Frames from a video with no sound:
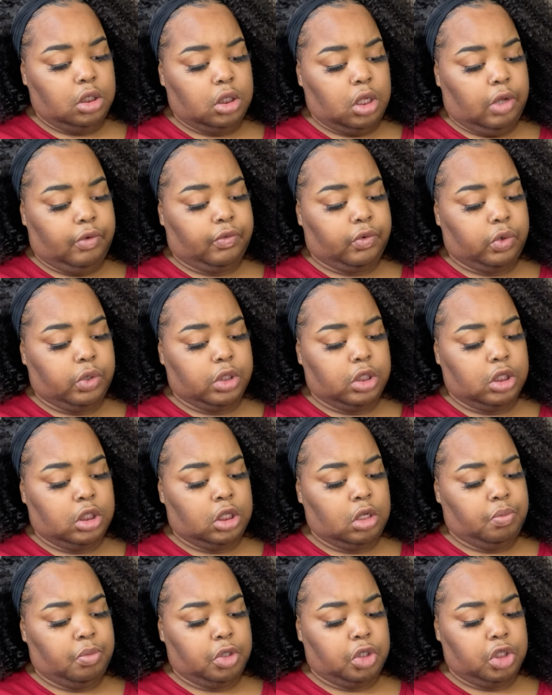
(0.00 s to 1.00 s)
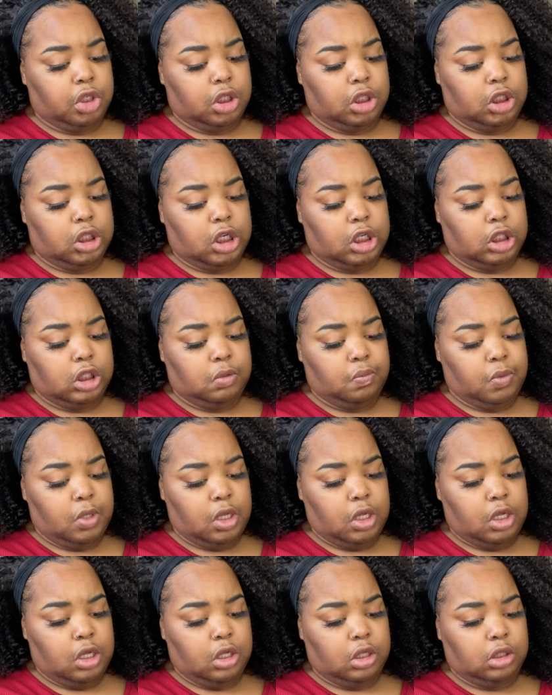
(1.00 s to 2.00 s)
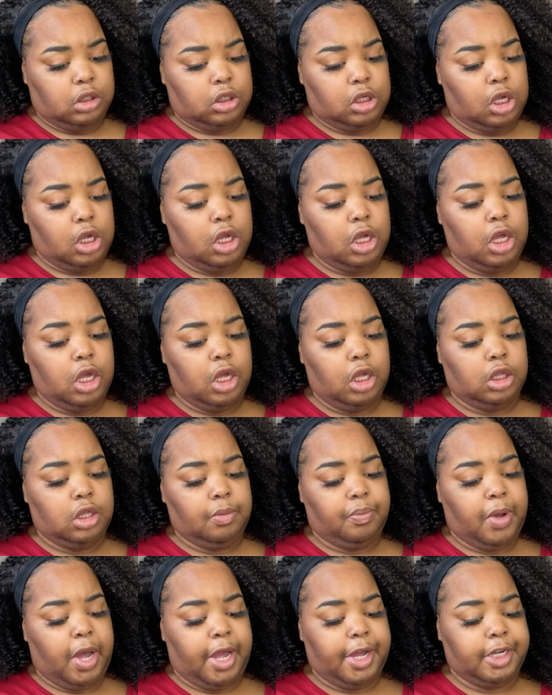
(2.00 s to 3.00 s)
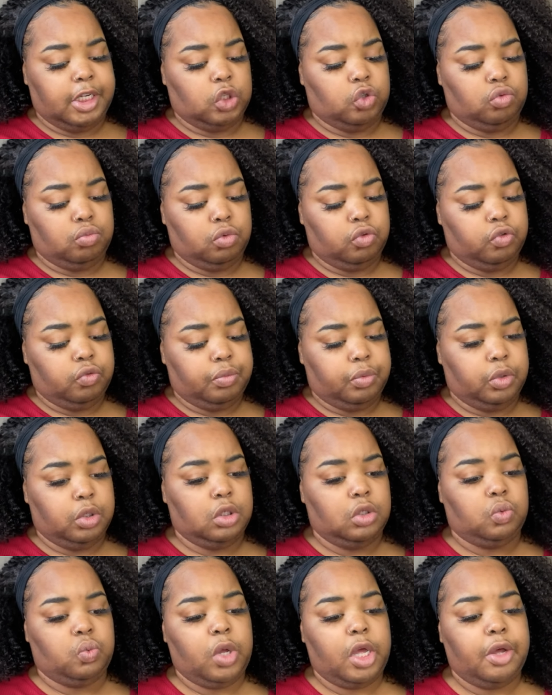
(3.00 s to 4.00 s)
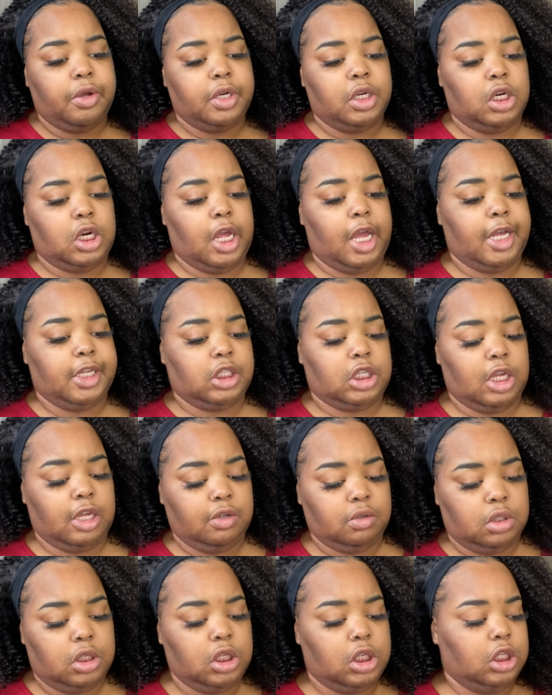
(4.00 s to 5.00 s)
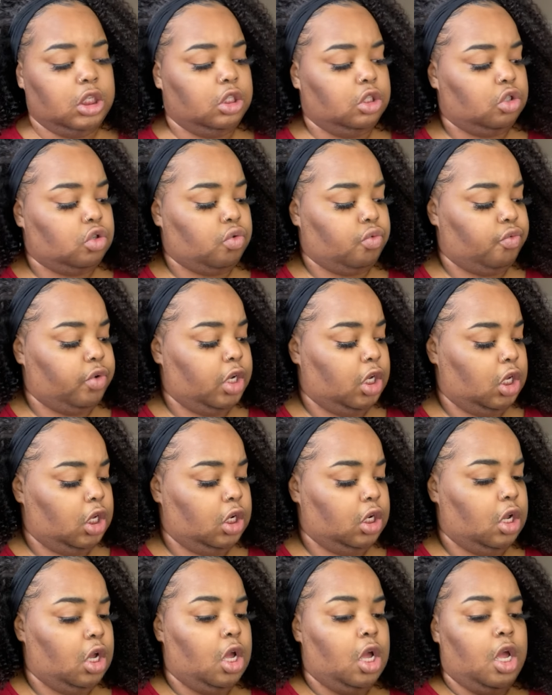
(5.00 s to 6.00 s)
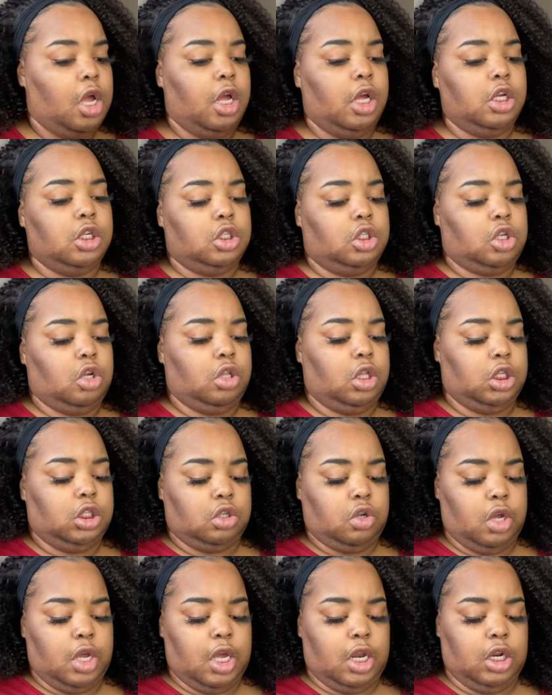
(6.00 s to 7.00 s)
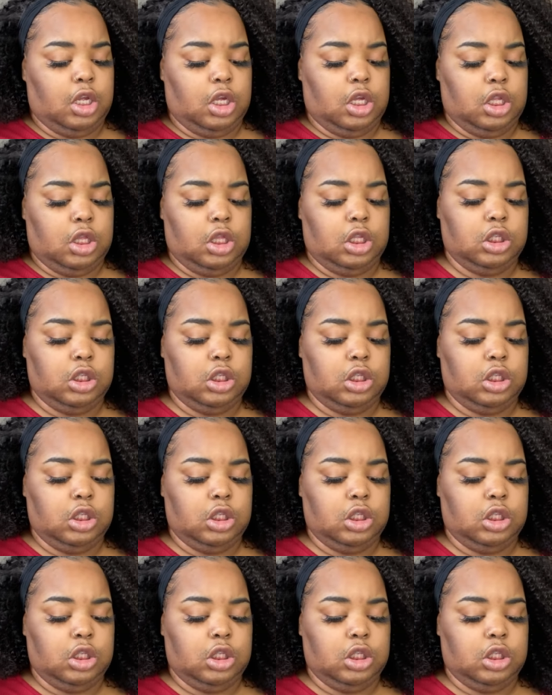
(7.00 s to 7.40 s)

of course, a temperature adjustment, and the pot is removable as well. And then it has an LCD screen. So let's go ahead and get